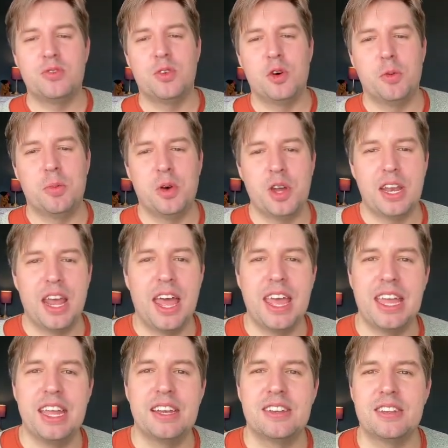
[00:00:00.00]

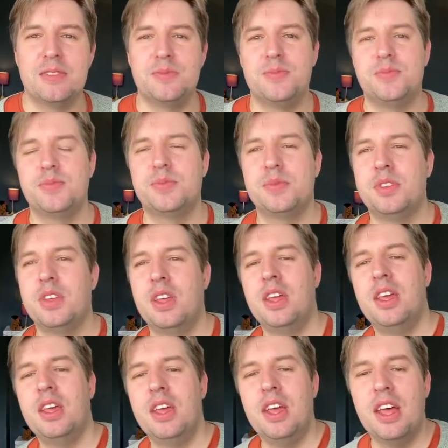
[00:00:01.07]
4.8.
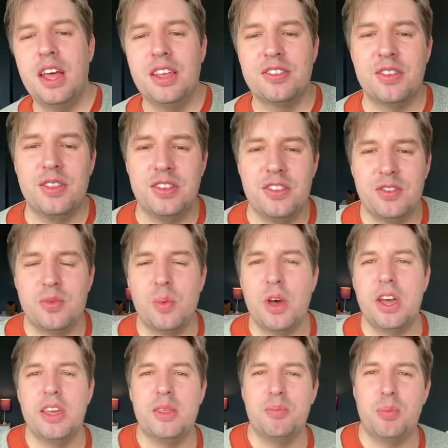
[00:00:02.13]
So this is
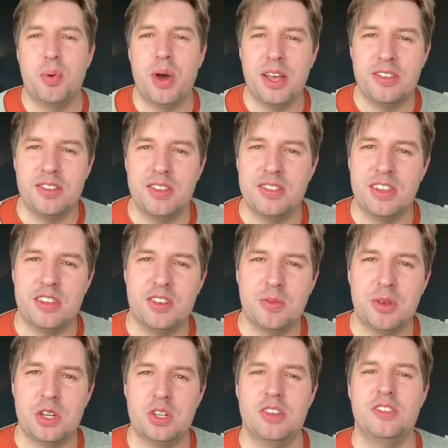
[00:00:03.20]
why the Poisson
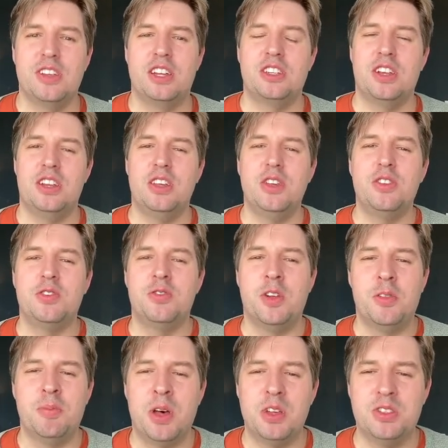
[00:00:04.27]
distribution is such a useful
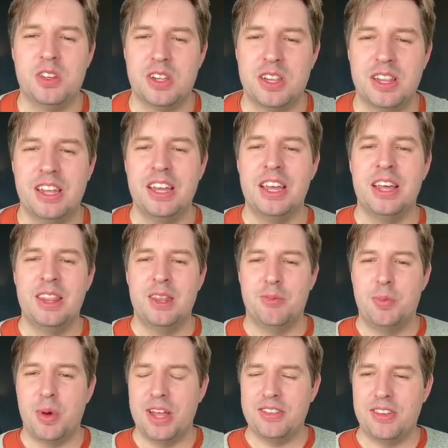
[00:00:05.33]
model.
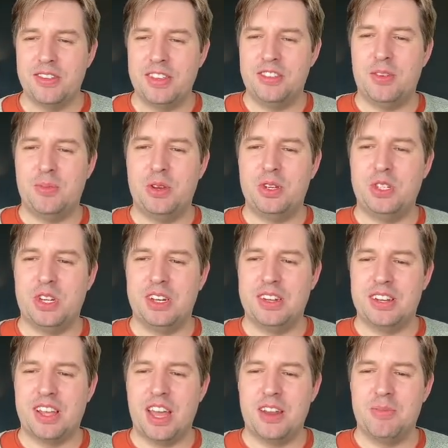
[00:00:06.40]
The Poisson distribution
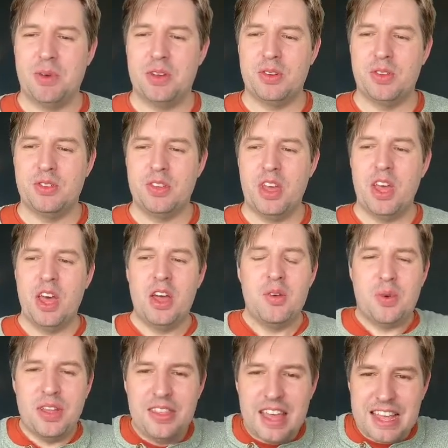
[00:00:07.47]
kind of models
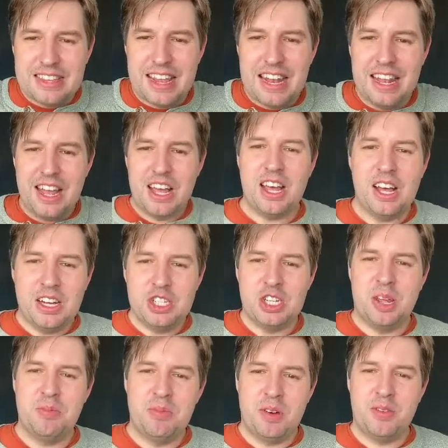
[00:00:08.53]
when there's a large
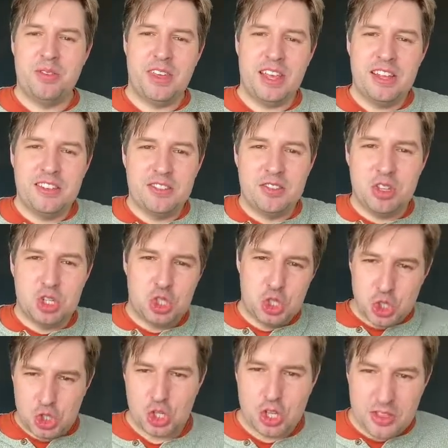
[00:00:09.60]
number of things
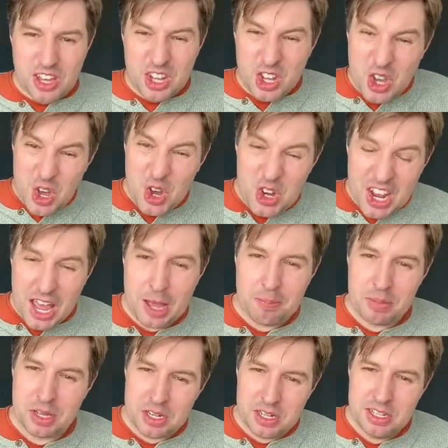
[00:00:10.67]
that could
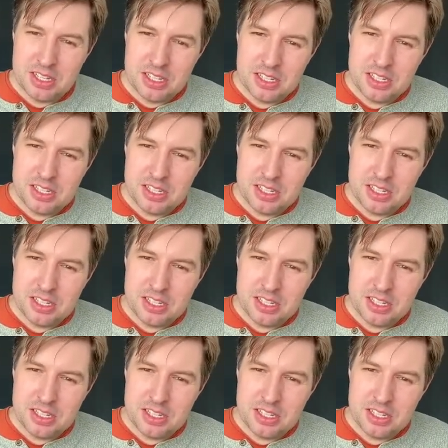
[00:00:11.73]
happen,